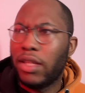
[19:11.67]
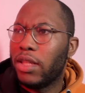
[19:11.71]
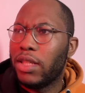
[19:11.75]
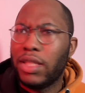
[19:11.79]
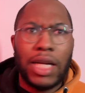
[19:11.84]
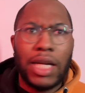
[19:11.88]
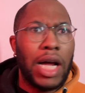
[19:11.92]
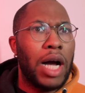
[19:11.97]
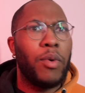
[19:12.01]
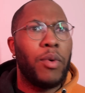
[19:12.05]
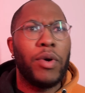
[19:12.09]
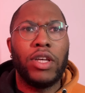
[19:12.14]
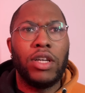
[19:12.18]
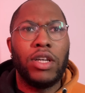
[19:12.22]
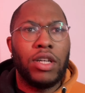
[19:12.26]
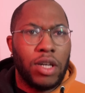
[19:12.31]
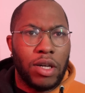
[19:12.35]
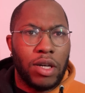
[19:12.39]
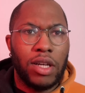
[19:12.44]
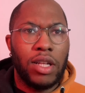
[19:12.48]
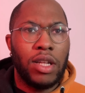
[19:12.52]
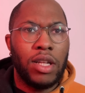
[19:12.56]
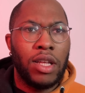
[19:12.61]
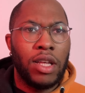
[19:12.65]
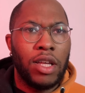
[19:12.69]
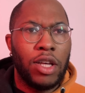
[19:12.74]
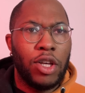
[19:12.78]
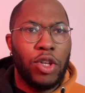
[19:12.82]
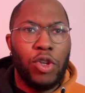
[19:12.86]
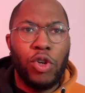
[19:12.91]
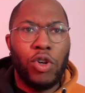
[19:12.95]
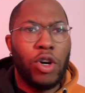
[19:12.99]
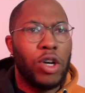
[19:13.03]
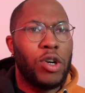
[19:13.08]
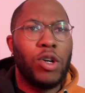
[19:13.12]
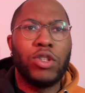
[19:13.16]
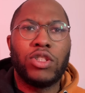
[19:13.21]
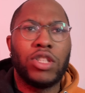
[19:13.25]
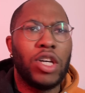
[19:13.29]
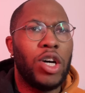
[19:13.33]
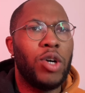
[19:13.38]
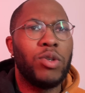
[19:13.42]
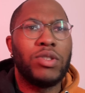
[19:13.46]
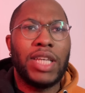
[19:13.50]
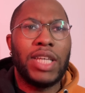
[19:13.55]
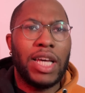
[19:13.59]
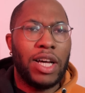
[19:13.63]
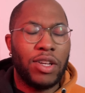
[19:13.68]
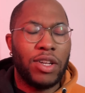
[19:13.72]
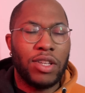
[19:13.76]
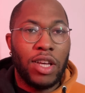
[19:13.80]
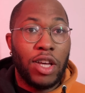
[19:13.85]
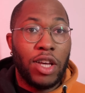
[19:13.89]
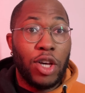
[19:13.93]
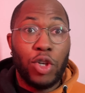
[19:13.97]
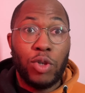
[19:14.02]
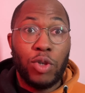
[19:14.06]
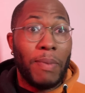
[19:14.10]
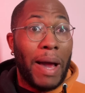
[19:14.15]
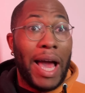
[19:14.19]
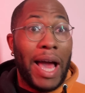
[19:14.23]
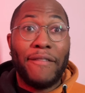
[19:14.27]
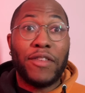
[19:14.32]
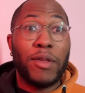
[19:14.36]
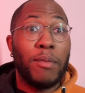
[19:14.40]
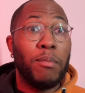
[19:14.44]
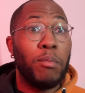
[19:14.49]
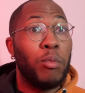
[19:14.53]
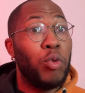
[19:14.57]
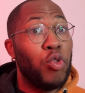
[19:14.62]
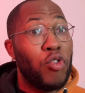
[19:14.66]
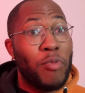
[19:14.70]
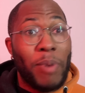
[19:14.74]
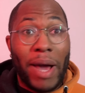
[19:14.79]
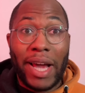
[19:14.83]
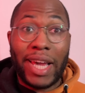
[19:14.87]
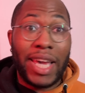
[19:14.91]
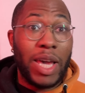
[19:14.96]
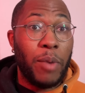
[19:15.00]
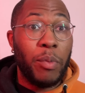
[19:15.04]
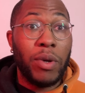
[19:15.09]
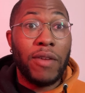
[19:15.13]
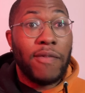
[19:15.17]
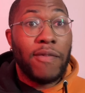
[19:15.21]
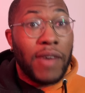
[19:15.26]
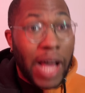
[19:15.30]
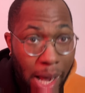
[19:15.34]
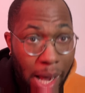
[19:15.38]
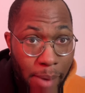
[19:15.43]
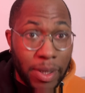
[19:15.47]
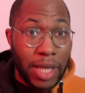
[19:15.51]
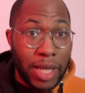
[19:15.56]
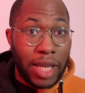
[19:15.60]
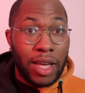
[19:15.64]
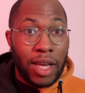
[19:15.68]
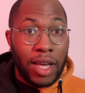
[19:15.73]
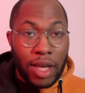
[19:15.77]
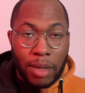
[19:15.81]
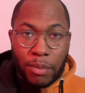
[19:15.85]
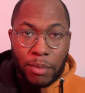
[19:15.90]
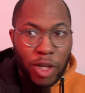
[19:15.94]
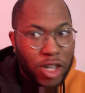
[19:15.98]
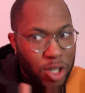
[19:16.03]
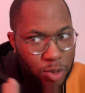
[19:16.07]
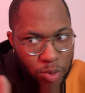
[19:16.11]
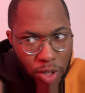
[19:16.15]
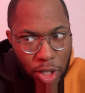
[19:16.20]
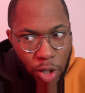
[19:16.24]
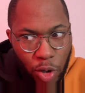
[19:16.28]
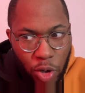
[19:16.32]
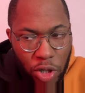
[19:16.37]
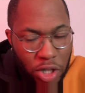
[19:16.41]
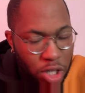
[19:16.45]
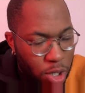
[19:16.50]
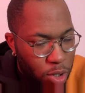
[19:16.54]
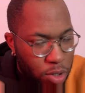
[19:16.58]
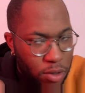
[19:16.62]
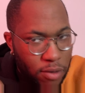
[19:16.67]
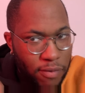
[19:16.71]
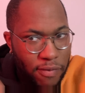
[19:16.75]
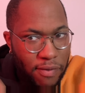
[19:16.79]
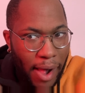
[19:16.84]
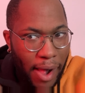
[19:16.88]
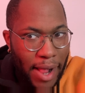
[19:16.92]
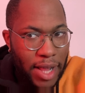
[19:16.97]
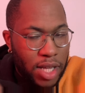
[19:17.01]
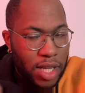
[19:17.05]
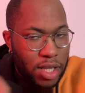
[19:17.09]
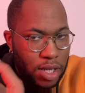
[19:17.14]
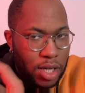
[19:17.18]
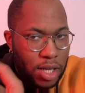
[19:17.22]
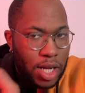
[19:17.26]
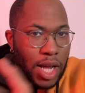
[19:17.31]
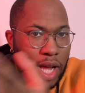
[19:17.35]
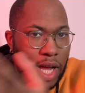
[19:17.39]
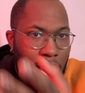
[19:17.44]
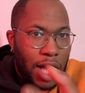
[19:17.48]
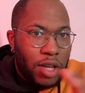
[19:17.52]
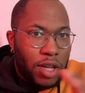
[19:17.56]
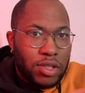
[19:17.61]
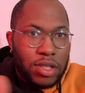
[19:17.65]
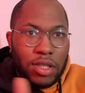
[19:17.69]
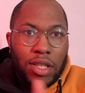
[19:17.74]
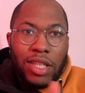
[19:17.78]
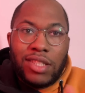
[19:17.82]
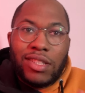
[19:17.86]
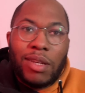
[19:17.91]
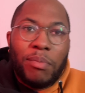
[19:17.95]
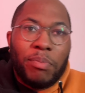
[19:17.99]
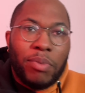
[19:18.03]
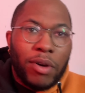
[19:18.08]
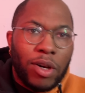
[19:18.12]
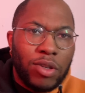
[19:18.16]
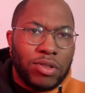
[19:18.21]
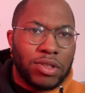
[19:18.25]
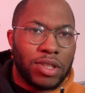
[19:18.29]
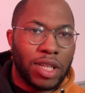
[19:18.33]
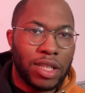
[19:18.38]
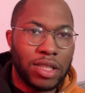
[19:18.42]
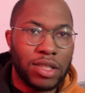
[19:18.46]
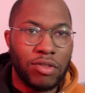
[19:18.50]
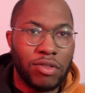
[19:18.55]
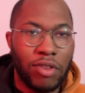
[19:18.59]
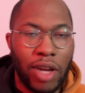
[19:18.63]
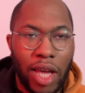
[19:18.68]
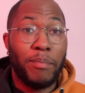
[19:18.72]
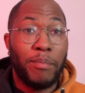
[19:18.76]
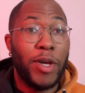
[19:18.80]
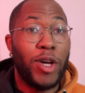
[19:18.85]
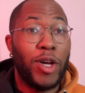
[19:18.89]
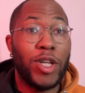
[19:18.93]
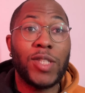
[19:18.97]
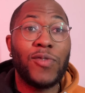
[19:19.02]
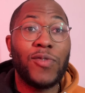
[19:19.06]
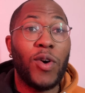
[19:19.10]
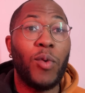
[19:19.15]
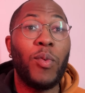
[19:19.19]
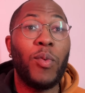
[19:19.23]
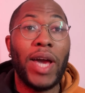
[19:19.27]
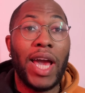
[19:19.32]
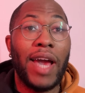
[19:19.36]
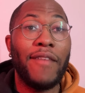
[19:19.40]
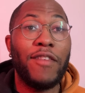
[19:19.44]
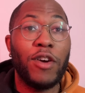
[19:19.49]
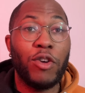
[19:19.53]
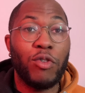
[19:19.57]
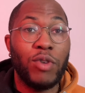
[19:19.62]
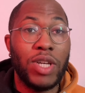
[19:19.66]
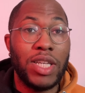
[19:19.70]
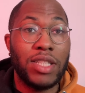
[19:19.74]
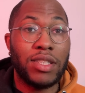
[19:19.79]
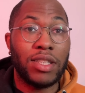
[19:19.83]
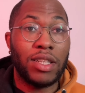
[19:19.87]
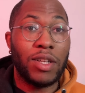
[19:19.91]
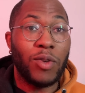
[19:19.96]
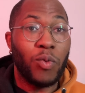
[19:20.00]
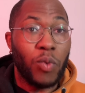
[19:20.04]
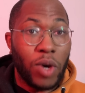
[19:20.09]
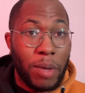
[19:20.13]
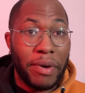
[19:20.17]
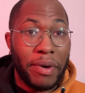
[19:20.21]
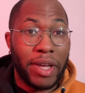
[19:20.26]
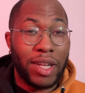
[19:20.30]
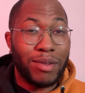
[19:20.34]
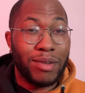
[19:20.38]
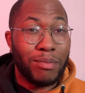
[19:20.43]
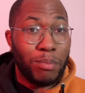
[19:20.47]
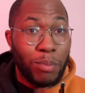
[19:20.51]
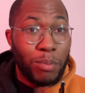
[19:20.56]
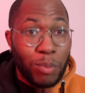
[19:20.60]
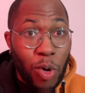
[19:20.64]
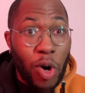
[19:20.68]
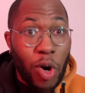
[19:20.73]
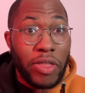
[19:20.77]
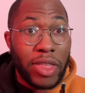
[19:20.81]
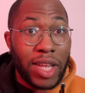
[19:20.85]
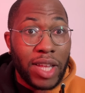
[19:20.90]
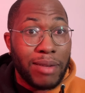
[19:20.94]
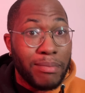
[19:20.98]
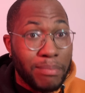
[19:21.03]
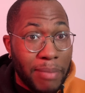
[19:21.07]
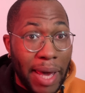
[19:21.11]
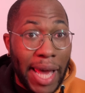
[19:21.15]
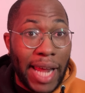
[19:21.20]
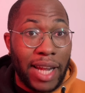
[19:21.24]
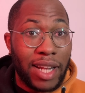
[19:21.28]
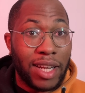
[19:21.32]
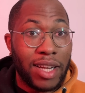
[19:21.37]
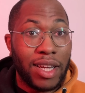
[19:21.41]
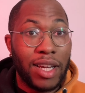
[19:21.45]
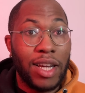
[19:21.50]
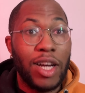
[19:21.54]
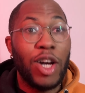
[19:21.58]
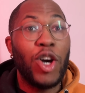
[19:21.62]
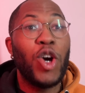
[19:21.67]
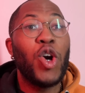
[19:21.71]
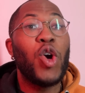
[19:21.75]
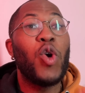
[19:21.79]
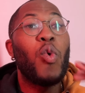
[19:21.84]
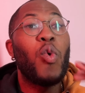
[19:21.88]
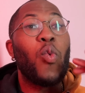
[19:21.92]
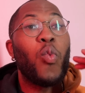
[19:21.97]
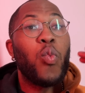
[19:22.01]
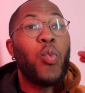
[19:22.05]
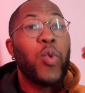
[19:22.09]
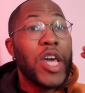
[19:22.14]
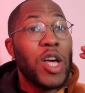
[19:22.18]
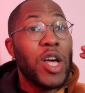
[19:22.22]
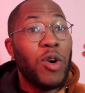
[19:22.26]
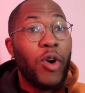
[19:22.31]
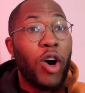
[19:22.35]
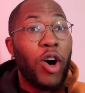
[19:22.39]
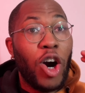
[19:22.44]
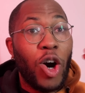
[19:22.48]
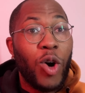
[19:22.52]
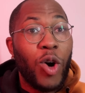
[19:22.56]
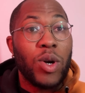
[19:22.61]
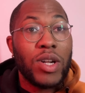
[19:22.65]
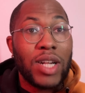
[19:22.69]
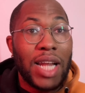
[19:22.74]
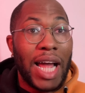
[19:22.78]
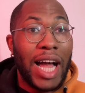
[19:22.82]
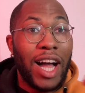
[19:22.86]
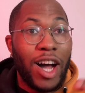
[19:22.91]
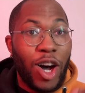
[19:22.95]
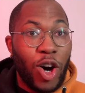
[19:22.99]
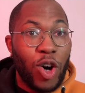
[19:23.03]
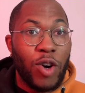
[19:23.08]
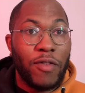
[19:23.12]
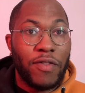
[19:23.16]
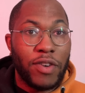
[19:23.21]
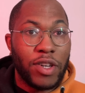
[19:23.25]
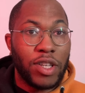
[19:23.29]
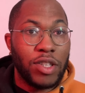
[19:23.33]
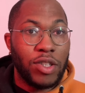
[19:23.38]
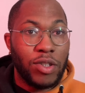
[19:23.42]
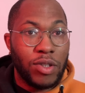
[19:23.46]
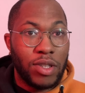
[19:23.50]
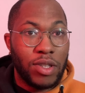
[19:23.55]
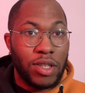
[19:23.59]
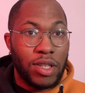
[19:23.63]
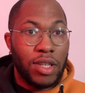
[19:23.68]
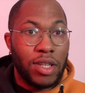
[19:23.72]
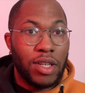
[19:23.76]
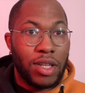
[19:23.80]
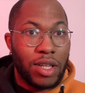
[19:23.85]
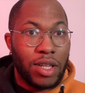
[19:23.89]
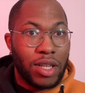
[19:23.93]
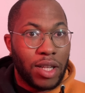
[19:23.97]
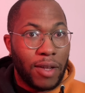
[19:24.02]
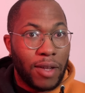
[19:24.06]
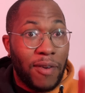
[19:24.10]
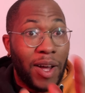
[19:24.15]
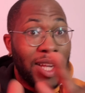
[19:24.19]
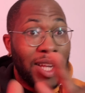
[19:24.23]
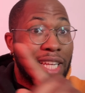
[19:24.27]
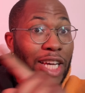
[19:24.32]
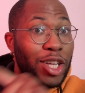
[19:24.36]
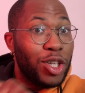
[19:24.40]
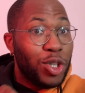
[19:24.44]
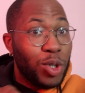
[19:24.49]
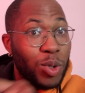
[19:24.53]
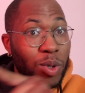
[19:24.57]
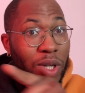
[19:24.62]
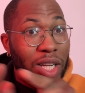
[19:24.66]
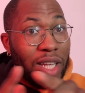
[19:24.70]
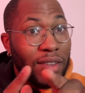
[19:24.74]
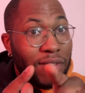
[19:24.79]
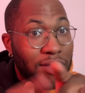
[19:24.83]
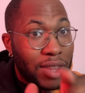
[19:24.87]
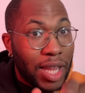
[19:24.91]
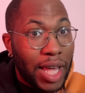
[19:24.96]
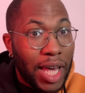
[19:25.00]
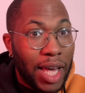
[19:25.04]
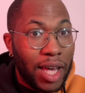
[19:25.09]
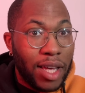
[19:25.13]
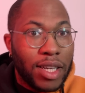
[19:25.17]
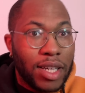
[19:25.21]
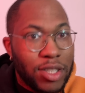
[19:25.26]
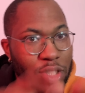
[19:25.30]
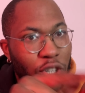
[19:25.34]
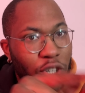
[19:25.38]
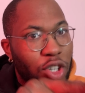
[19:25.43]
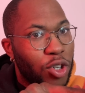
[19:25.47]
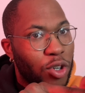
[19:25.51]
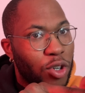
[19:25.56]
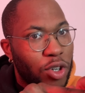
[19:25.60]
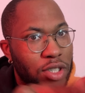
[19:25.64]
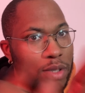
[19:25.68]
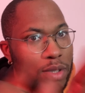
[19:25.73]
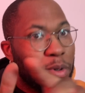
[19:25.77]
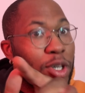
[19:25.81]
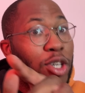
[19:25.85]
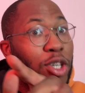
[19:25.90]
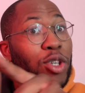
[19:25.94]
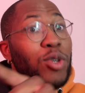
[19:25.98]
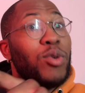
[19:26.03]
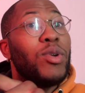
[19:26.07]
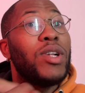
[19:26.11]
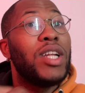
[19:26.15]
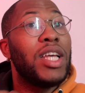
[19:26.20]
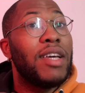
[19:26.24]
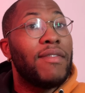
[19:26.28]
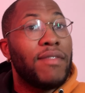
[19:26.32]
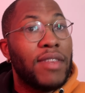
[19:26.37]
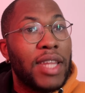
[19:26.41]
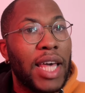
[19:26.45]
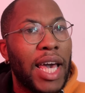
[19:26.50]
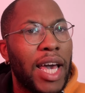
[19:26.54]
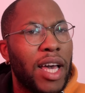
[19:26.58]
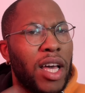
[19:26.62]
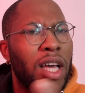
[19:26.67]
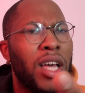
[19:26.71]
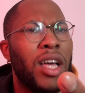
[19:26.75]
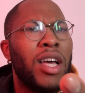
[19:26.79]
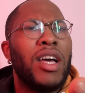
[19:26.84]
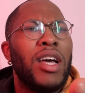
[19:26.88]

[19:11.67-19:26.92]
Now where are you going? You gotta go to a hotel. You might have to move back in with family, because we all know finding a house is a process, right? Because for whatever reason, women, more than men, will hold that over you. The fact that you live there, it's not yours, but you live there.